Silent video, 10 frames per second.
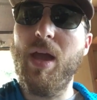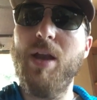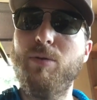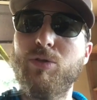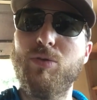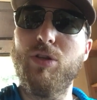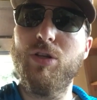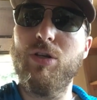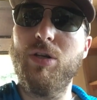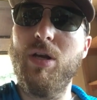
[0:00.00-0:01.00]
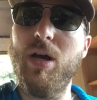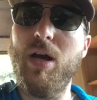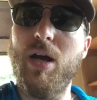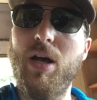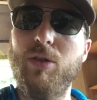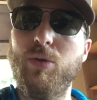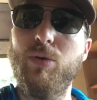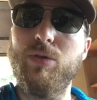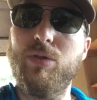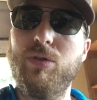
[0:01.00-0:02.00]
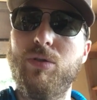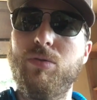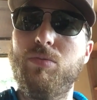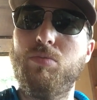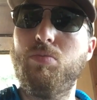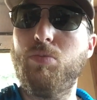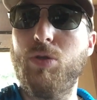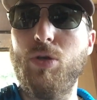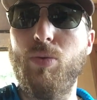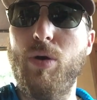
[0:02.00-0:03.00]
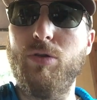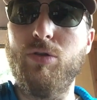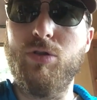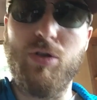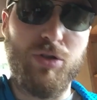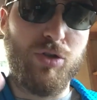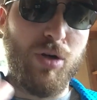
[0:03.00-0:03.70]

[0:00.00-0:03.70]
and it was a really good lure too when I was using it on the